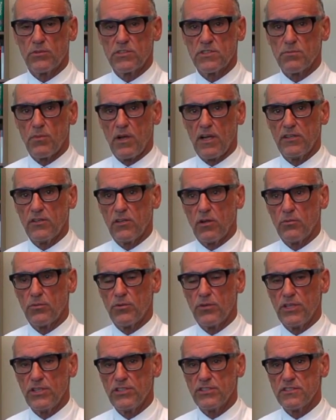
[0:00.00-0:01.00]
spine
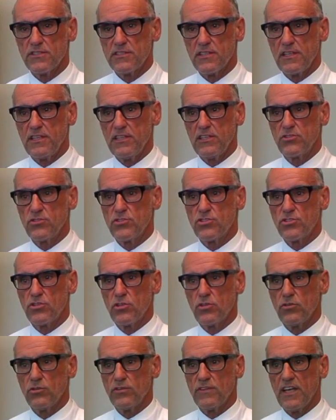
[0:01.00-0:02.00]
operations, and he could
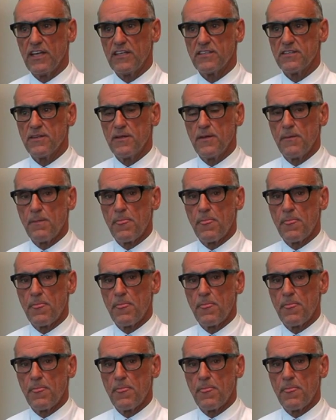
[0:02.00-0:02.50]
show that